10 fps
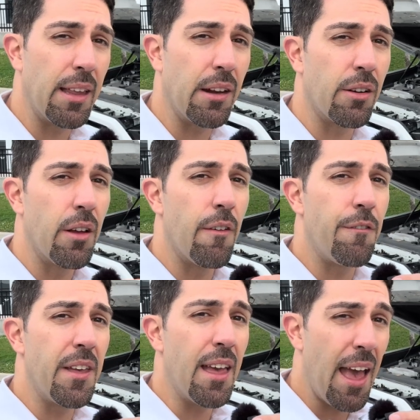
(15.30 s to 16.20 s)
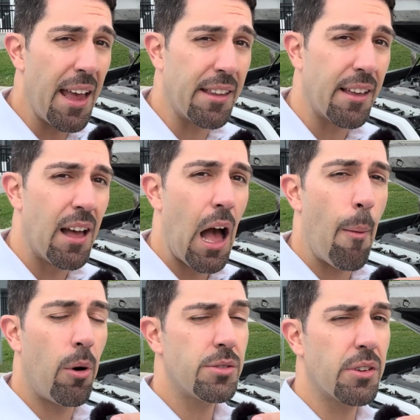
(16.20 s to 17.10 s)
liter V8.
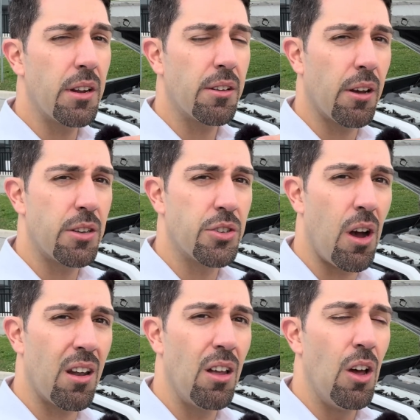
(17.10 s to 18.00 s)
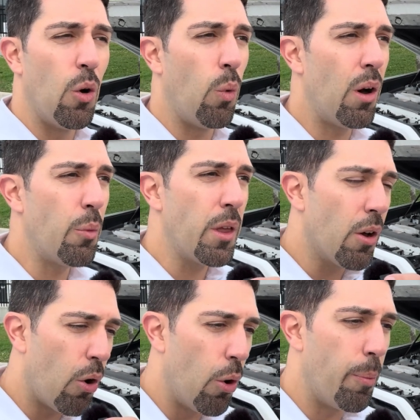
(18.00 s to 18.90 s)
I'm also going to touch on what we
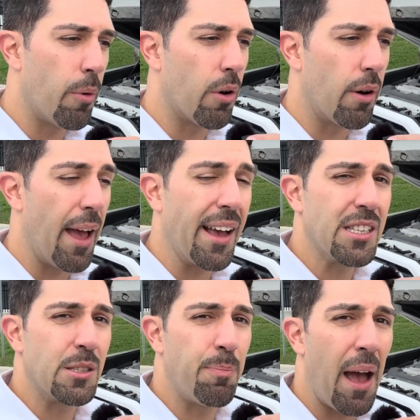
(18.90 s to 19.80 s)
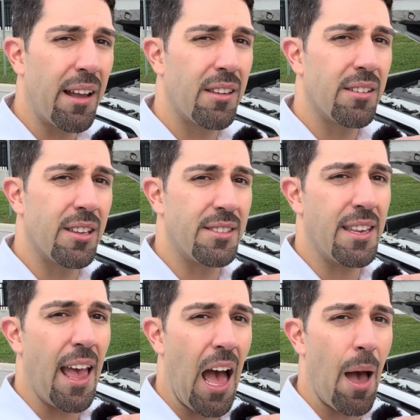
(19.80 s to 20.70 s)
hope or expect to
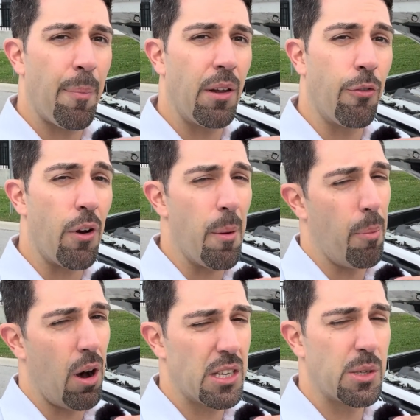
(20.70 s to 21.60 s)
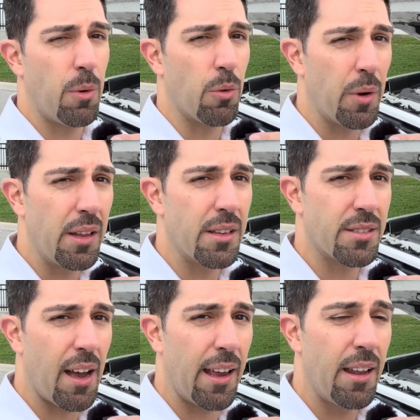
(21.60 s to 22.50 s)
see happen for a possible
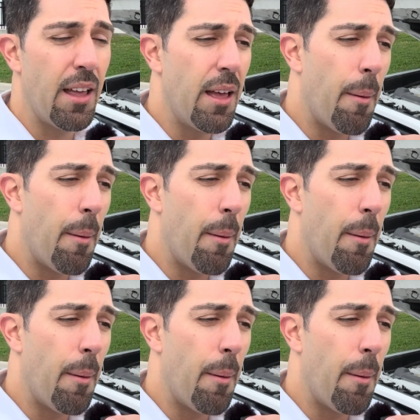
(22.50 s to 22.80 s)
redesign,